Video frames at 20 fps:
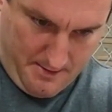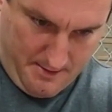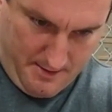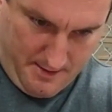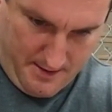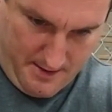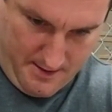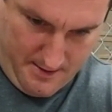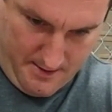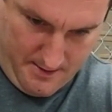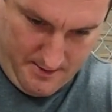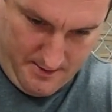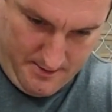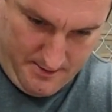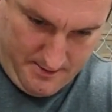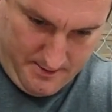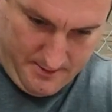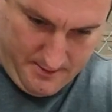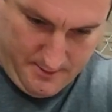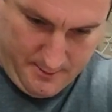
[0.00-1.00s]

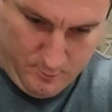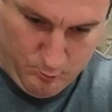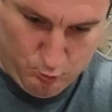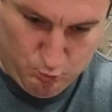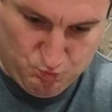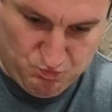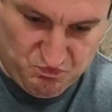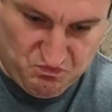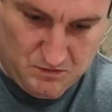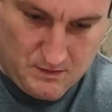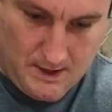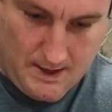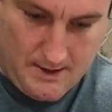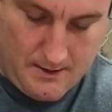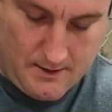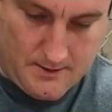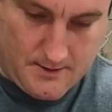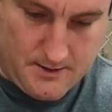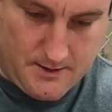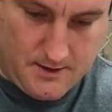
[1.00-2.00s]
there, and
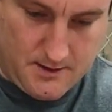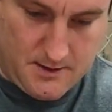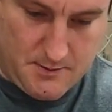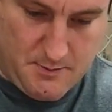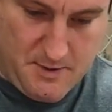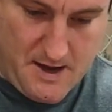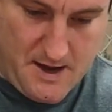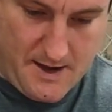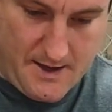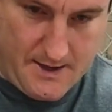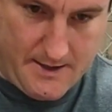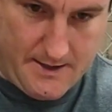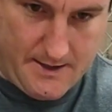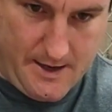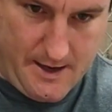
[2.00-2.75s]
I'll start to pack it